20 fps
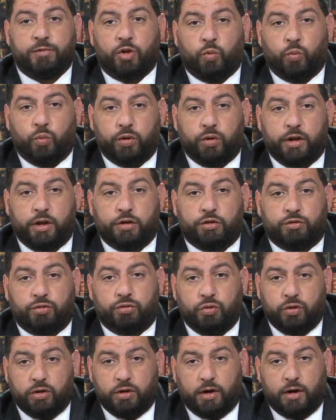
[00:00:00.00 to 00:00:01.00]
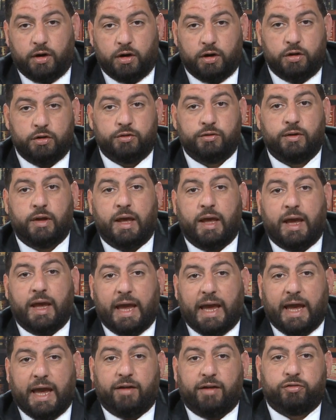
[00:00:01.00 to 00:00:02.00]
within 2 years
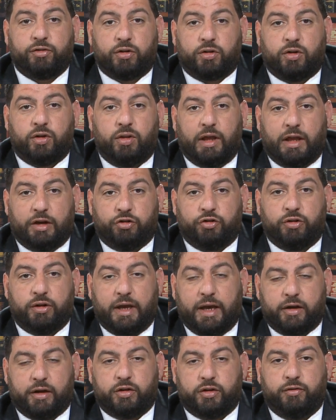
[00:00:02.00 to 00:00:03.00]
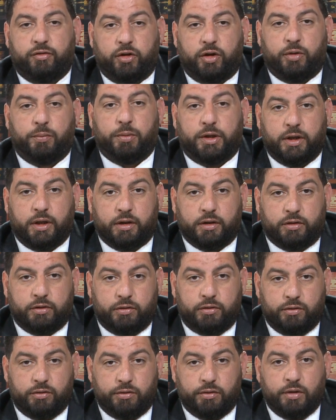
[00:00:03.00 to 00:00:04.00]
after collection activity
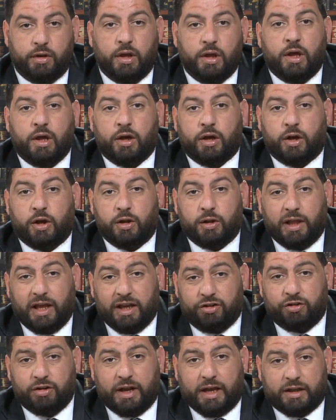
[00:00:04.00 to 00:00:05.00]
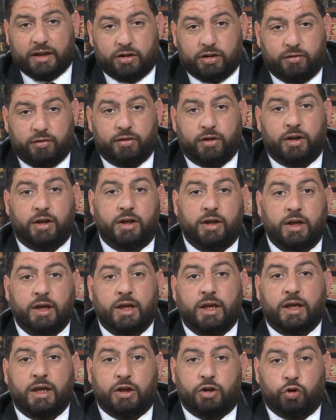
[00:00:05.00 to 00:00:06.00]
begins. Collection activity
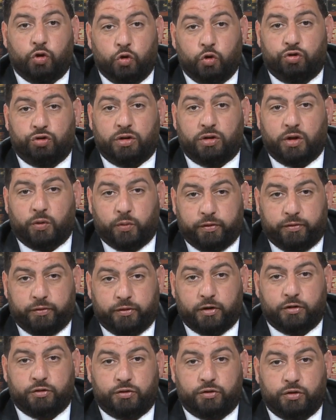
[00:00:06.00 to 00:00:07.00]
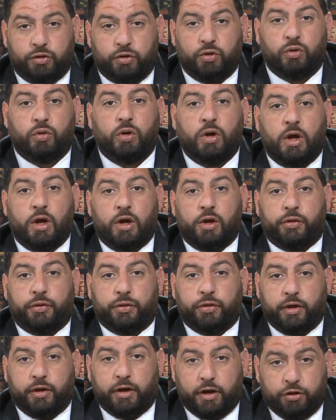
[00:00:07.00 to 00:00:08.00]
usually refers to
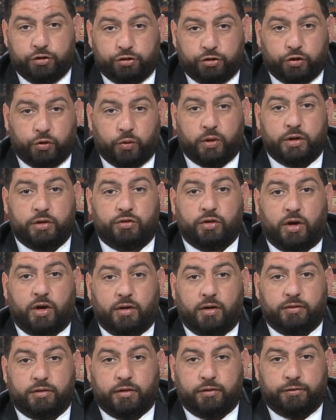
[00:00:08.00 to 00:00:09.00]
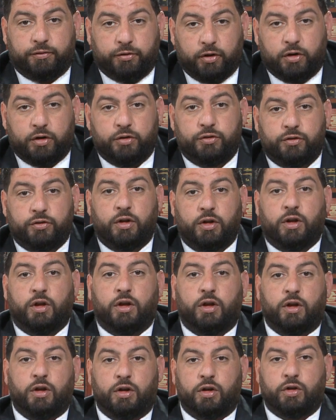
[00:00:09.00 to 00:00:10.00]
the issuance of the first
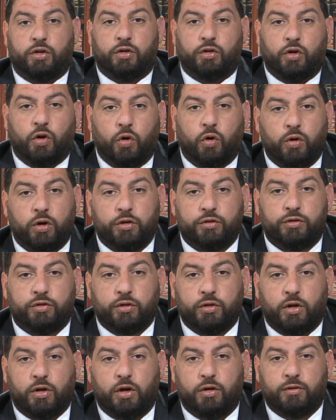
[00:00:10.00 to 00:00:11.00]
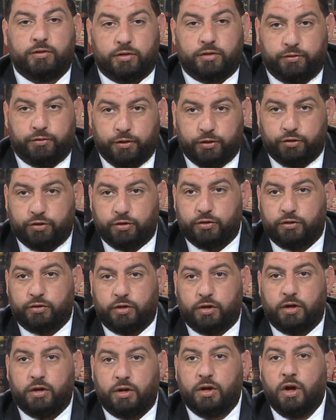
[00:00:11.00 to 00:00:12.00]
notice of
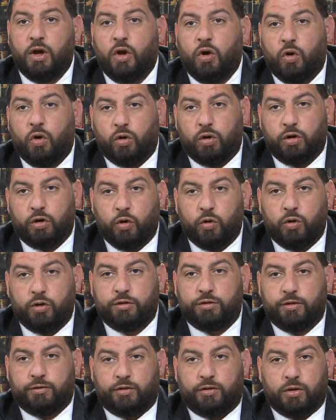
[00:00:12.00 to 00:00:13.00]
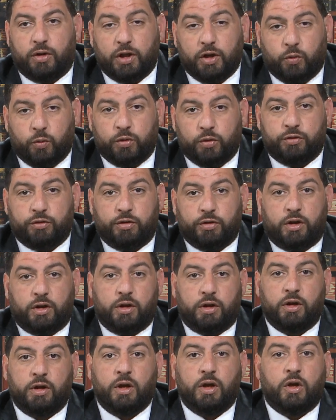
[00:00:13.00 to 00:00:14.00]
deficiency or notice of
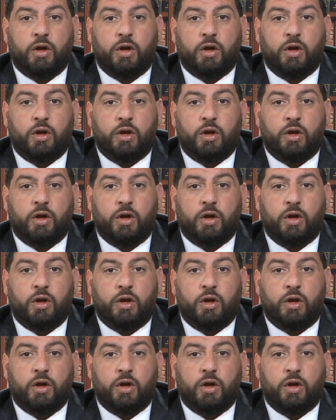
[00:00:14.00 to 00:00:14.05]
delinquency